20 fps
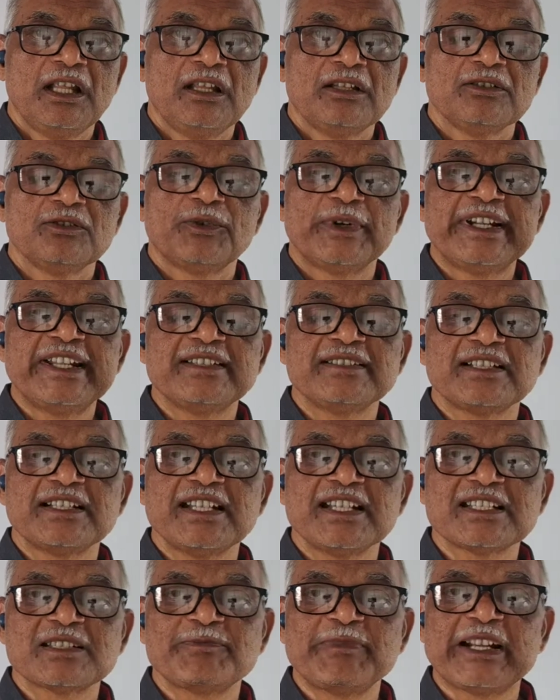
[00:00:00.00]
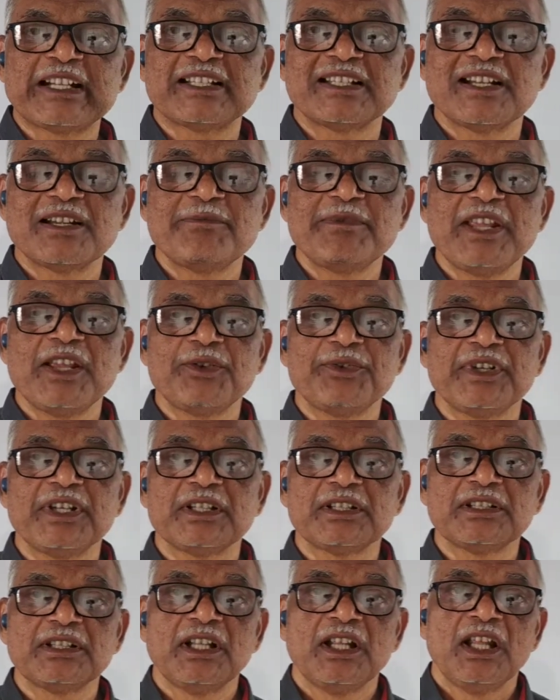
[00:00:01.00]
So what is unexpected
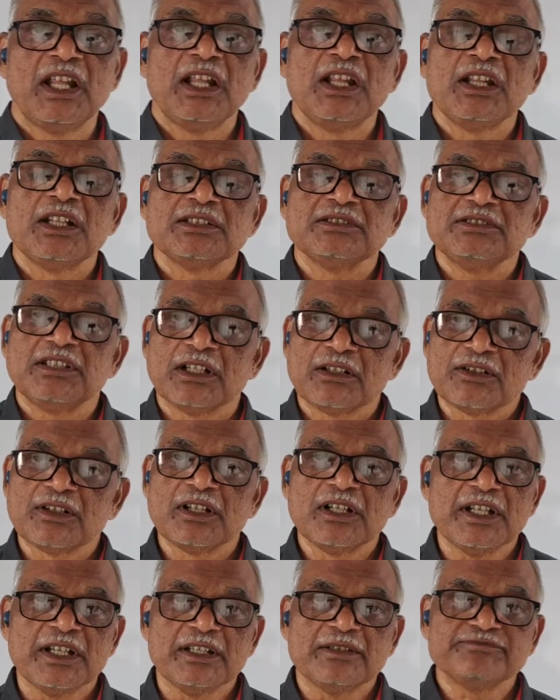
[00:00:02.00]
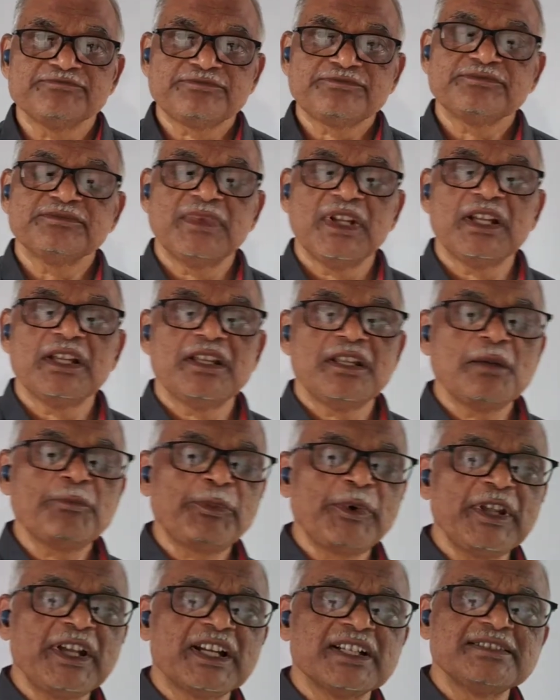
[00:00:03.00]
behavior? Generally, if
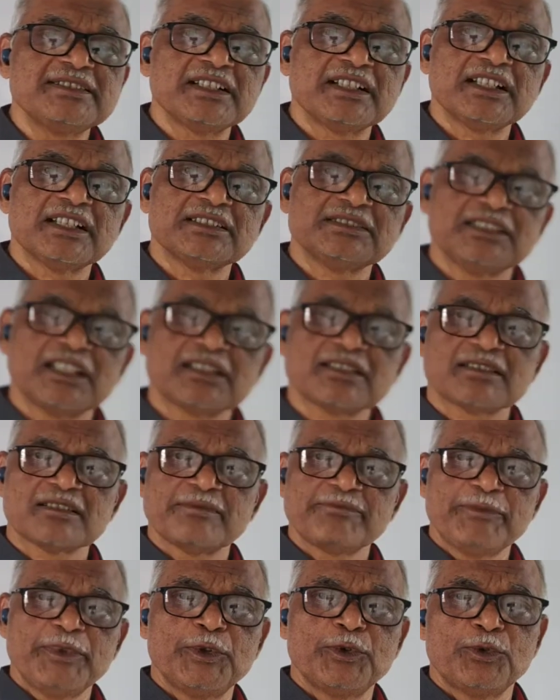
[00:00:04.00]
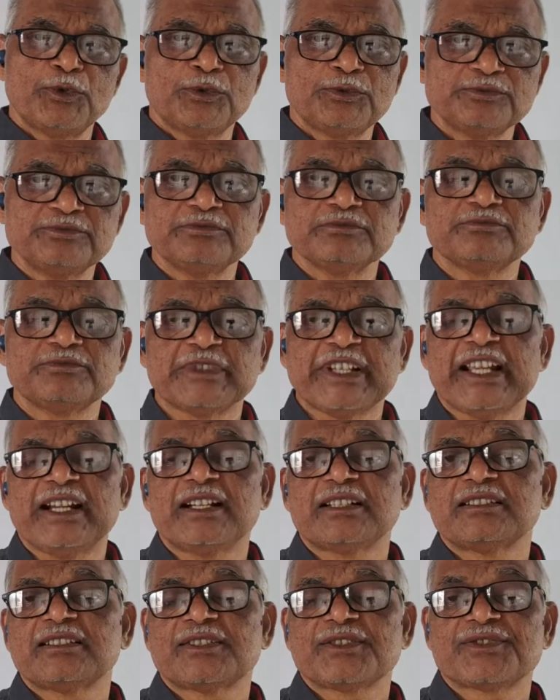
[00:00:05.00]
we consider just a few
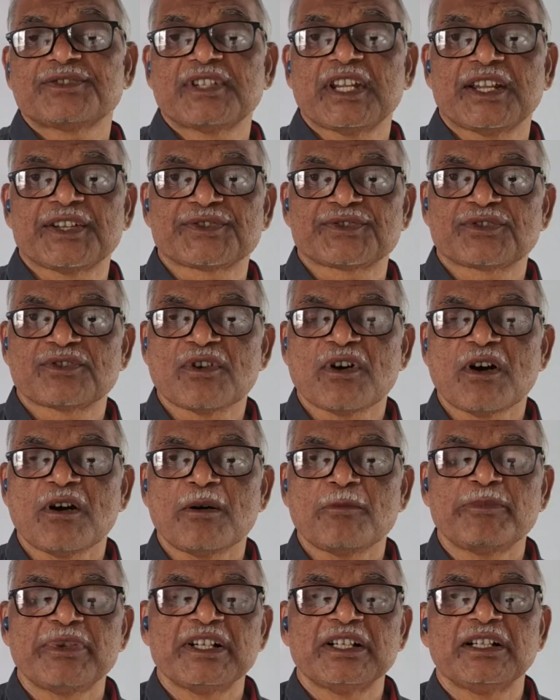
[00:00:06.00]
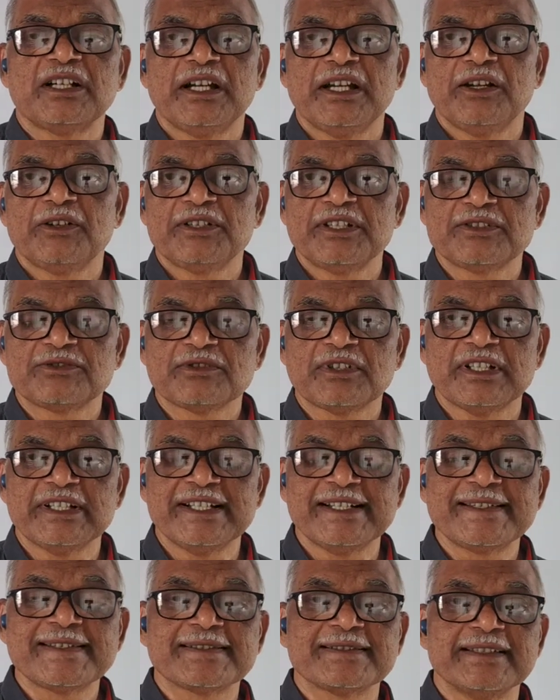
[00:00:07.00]
characteristics of ionic
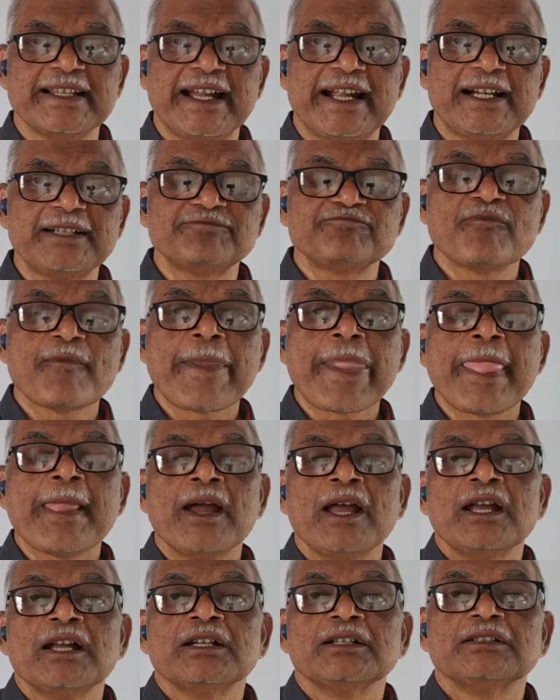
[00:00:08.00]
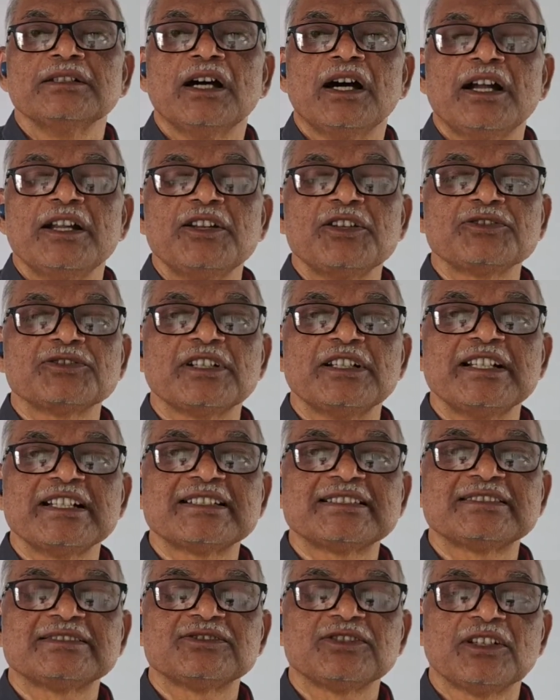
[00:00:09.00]
solids, that the ionic
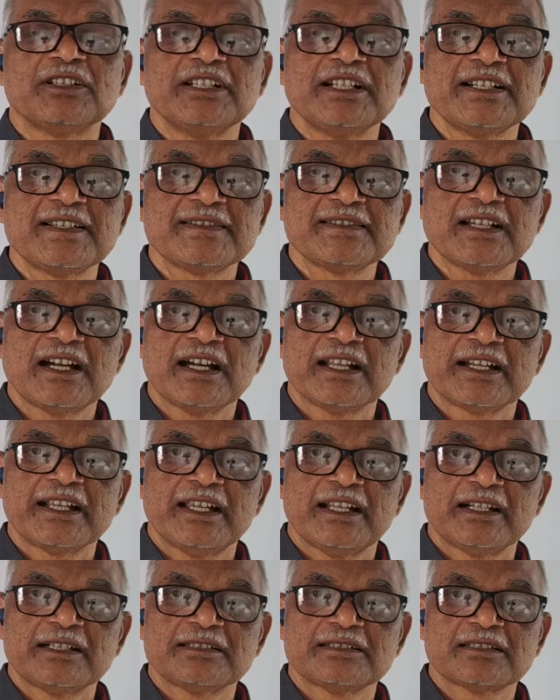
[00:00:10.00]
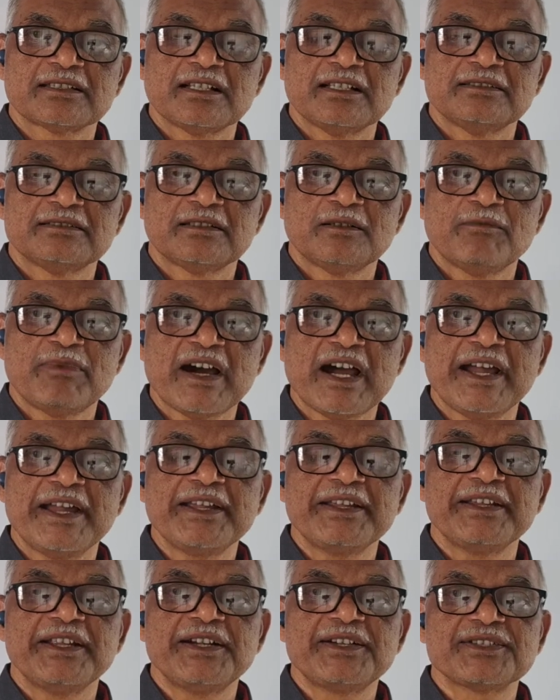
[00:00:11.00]
solids are characterized by
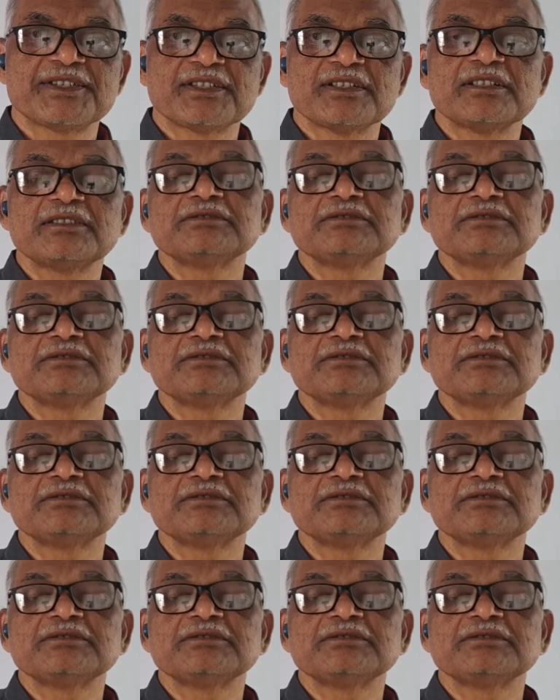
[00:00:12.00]
its